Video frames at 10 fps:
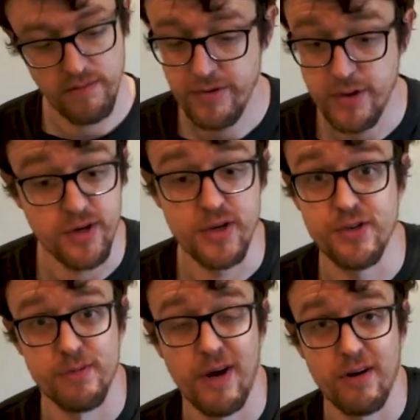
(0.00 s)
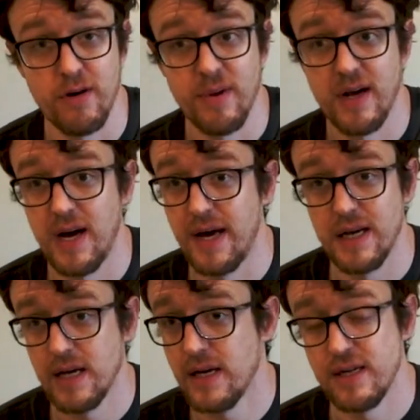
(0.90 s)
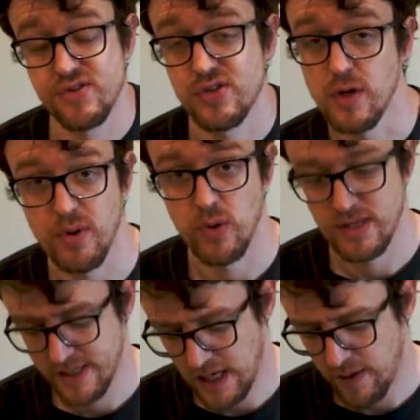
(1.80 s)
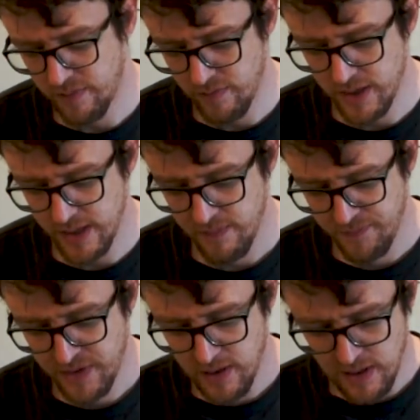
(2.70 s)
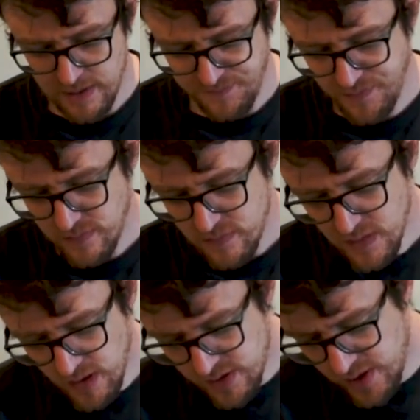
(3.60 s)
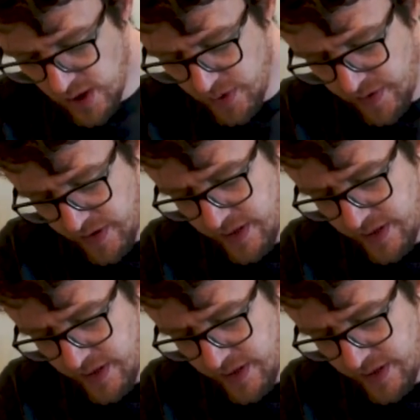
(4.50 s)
you can use the MicroBit, and it's super quick to get up and running. So